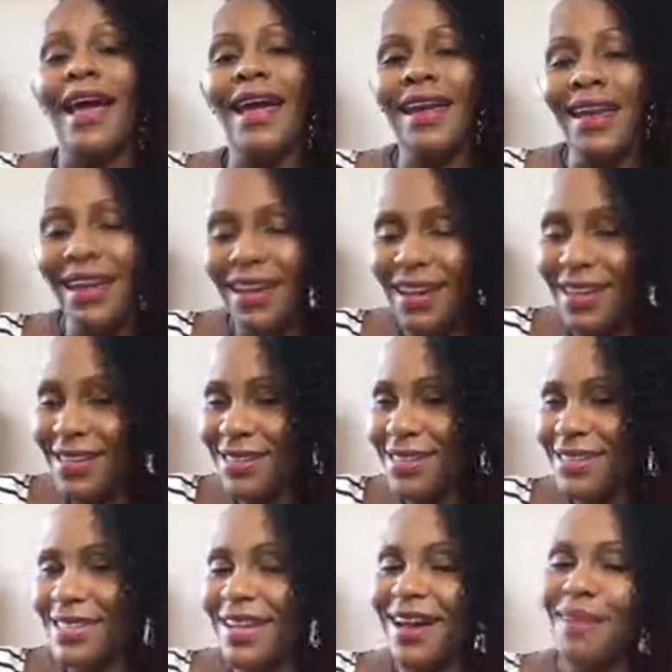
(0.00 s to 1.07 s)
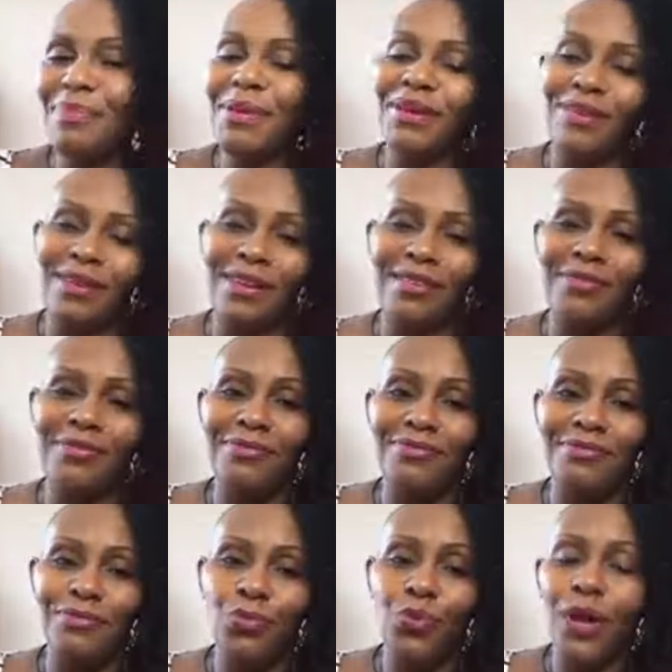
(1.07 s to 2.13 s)
And to top it off,
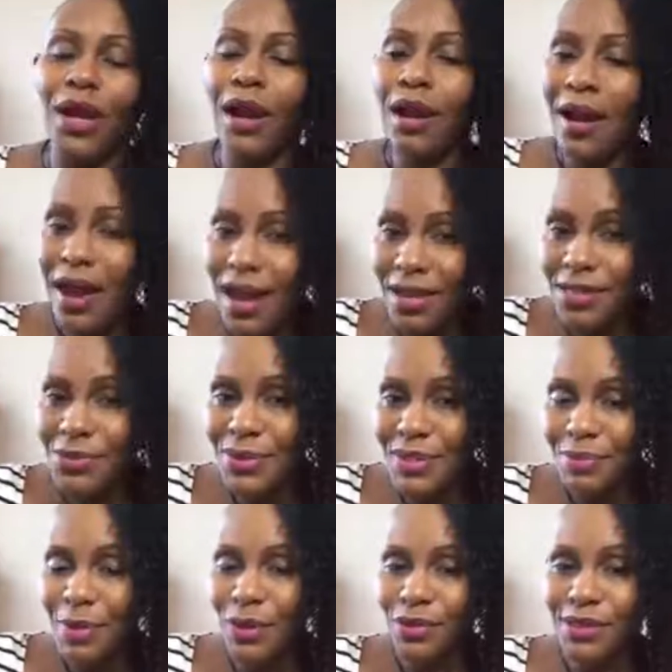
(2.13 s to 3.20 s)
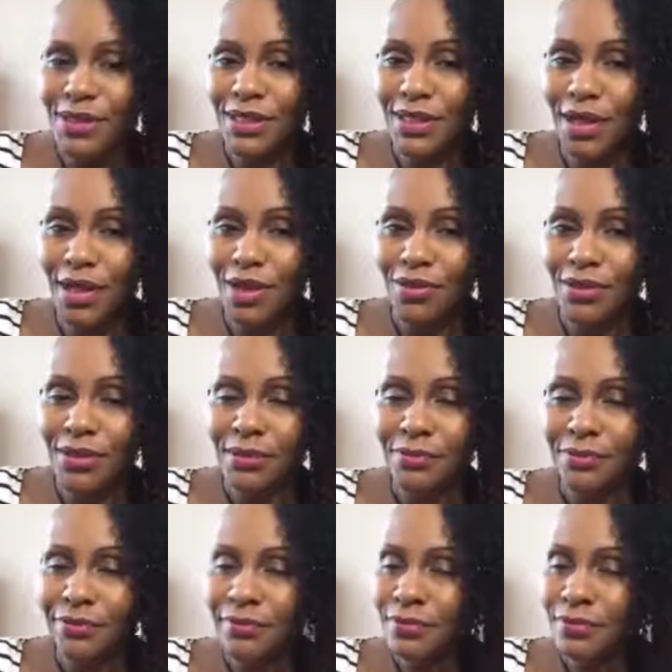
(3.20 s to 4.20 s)
when our house was supposed to close,